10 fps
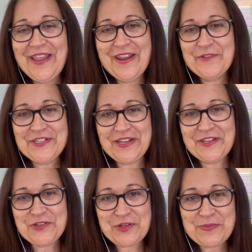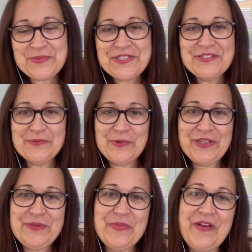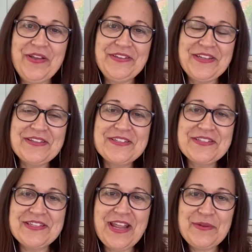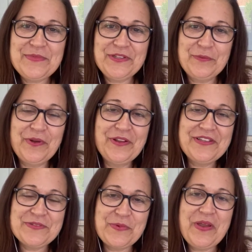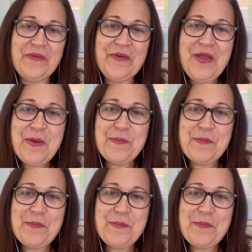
everyday jobs, working behind desks and admin work as well.